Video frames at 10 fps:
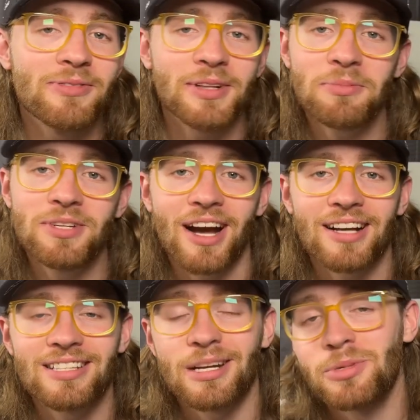Philip
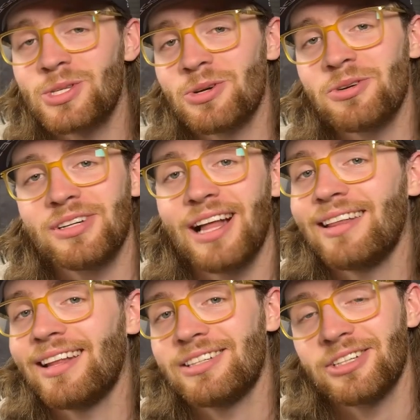Jackson. I'm so
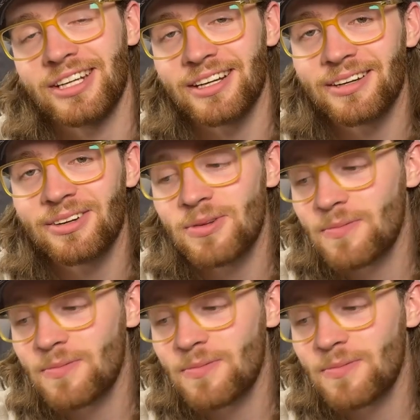glad that you're here.